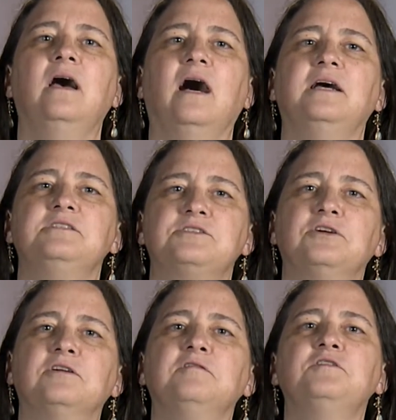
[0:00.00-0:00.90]
I
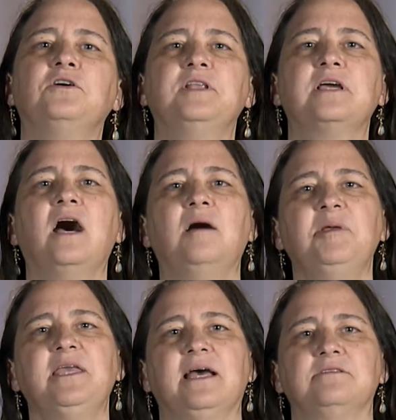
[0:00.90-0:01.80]
served on the
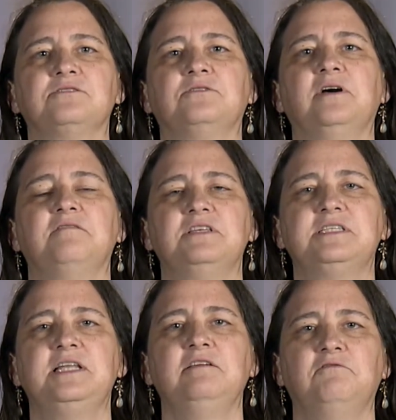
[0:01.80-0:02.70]
Common Council of the
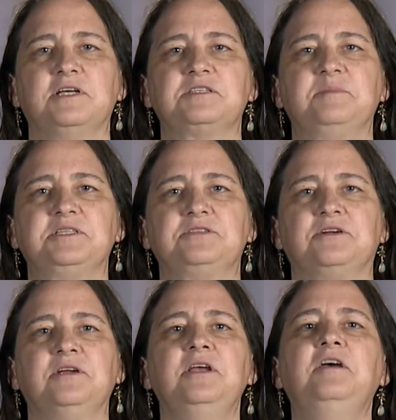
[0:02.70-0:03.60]
City of
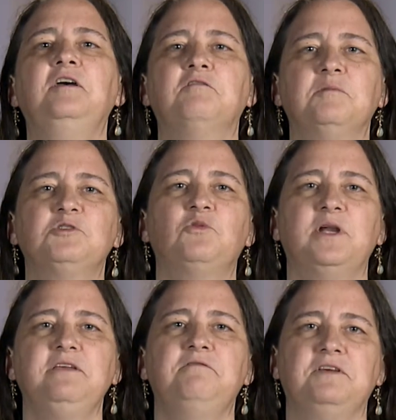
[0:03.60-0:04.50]
Westminster from
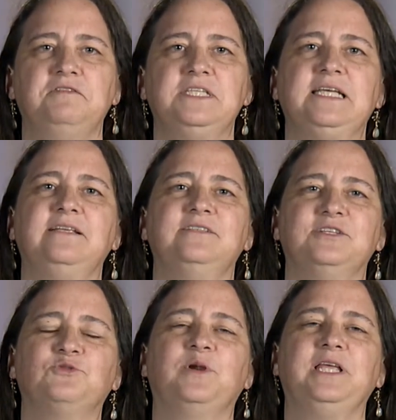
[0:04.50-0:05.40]
2015 to
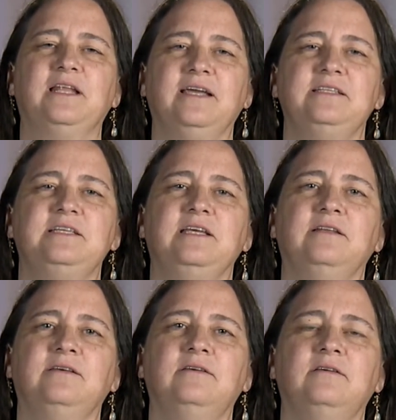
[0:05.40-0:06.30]
2019.
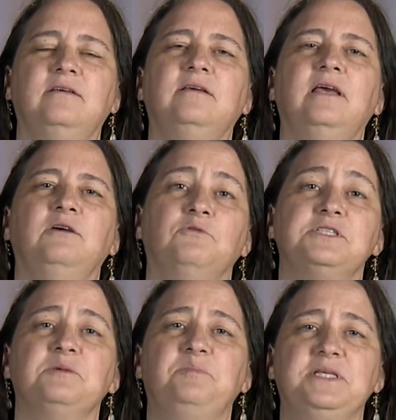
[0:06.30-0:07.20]
It
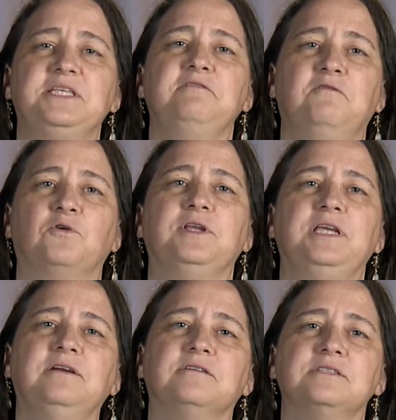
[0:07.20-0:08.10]
was a busy 4
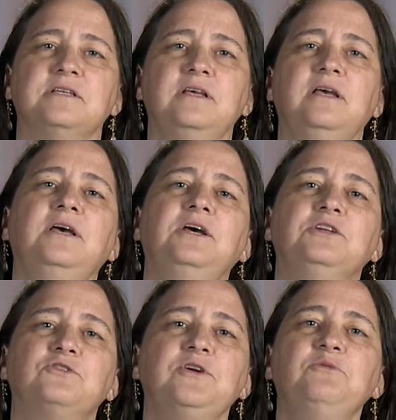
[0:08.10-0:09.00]
years,
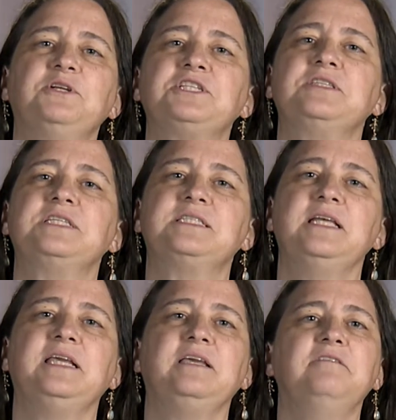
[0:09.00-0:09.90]
during which the
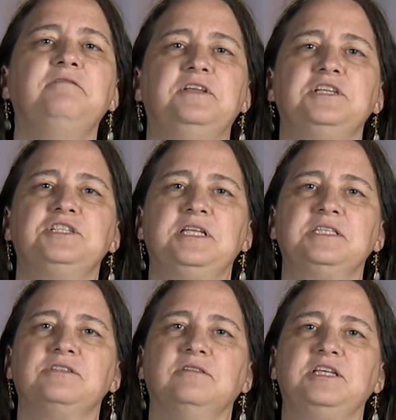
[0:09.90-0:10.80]
city finished
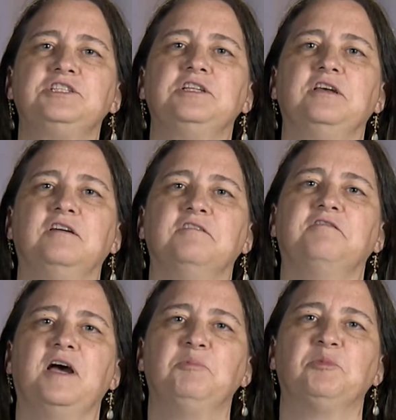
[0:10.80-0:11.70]
installation of the
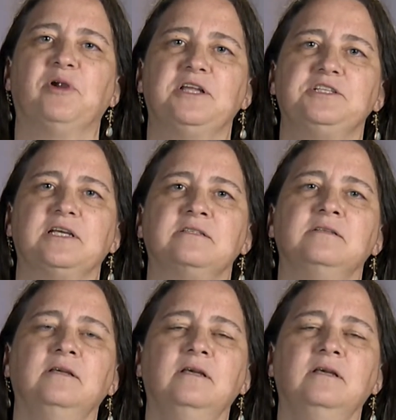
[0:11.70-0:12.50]
fiber project.